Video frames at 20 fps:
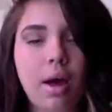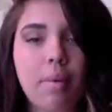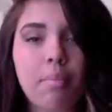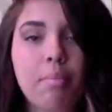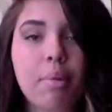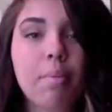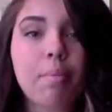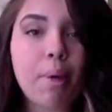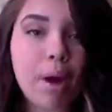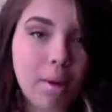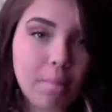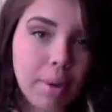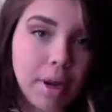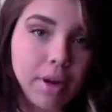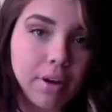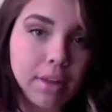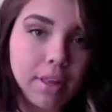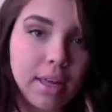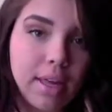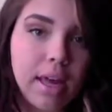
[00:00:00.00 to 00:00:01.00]
But
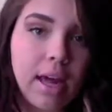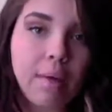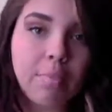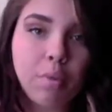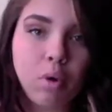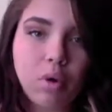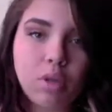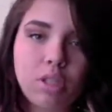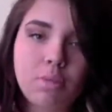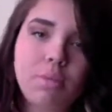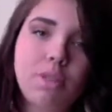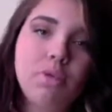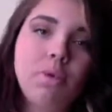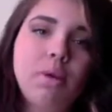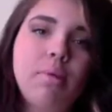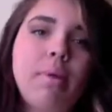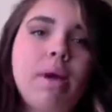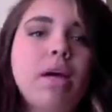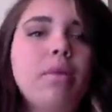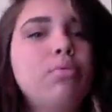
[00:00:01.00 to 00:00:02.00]
primarily I'm going to be
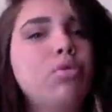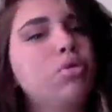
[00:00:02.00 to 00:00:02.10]
doing makeup